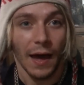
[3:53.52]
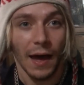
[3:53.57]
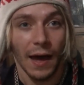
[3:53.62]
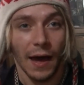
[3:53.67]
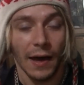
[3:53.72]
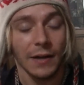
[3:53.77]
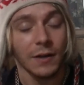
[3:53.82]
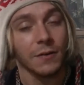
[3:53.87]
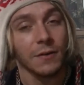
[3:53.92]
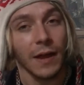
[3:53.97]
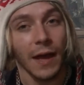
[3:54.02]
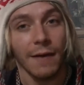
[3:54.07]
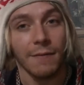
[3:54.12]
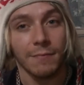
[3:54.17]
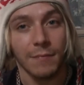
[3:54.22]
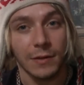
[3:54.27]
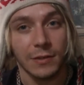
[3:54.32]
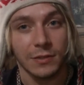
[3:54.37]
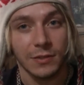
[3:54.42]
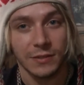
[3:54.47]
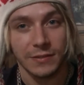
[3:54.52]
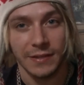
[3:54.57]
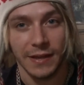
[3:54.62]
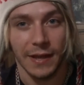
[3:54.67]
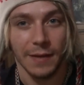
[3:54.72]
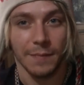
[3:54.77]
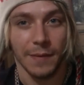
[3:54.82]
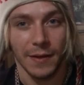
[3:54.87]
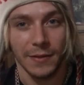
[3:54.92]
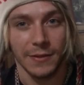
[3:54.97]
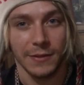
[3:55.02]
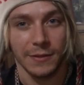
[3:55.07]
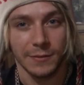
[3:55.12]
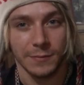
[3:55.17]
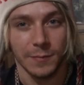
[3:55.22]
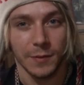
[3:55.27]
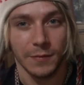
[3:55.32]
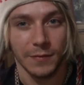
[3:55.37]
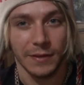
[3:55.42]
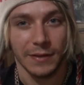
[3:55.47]
I don't have much to say about this
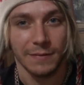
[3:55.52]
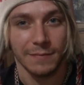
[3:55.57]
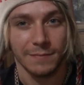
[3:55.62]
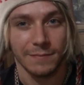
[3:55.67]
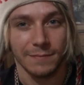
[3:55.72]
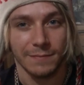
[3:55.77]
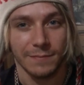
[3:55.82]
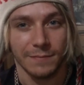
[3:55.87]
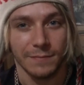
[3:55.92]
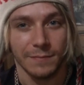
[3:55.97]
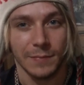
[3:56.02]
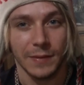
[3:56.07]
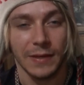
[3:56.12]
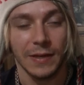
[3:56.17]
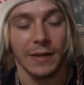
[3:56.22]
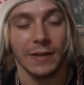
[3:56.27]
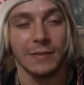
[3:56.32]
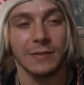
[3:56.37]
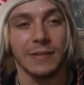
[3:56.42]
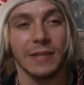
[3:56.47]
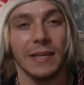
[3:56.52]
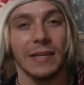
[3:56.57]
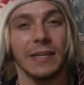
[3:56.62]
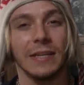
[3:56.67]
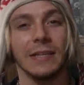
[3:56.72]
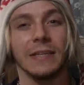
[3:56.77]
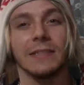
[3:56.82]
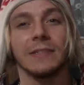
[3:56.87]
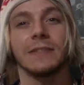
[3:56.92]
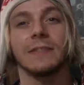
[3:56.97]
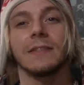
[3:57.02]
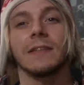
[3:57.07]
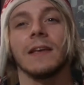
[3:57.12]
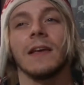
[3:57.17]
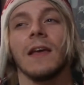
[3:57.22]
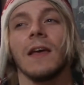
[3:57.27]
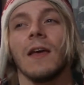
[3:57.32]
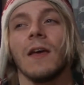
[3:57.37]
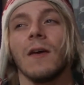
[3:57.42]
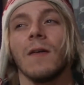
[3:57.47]
movie, because it is
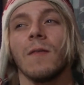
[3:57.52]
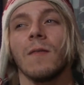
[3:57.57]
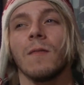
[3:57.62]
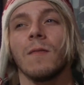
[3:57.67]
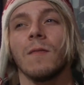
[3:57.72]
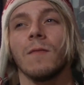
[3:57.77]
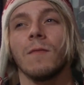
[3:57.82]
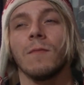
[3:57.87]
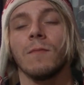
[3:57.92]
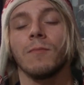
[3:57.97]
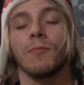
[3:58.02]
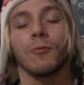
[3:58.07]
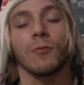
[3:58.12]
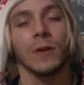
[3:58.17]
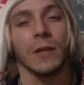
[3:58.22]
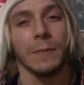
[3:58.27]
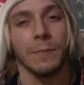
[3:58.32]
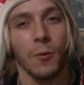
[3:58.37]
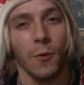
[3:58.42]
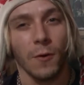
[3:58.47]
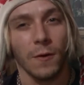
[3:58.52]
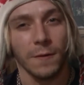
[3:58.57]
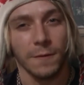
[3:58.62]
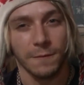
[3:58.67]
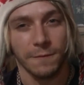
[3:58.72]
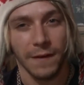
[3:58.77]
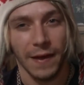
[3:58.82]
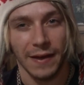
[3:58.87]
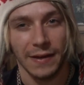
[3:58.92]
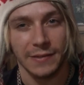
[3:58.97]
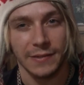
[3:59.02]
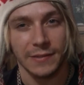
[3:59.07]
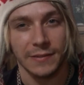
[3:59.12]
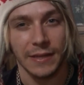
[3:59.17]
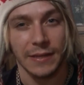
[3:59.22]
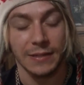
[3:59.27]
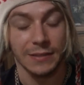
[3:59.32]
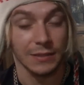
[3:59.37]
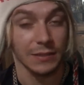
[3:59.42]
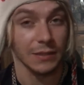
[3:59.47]
pretty poor effects
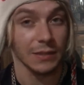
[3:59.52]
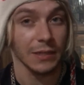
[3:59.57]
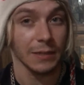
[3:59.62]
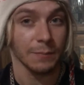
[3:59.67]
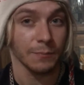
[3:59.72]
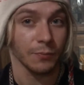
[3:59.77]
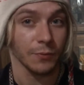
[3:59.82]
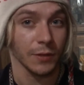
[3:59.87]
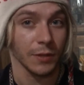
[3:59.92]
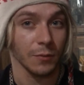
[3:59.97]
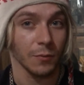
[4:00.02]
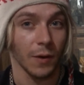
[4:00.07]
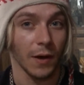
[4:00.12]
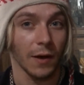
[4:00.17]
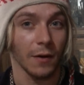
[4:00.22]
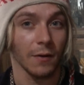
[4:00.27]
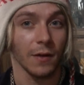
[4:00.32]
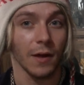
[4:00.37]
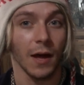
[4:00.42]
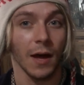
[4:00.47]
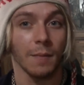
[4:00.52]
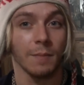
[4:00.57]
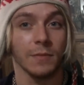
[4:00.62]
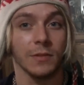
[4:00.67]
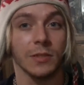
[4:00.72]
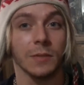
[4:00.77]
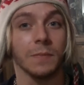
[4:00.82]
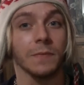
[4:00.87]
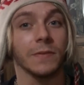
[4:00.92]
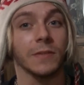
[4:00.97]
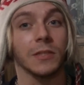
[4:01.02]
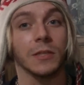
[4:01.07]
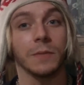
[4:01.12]
that's lit pretty well. Um, some of its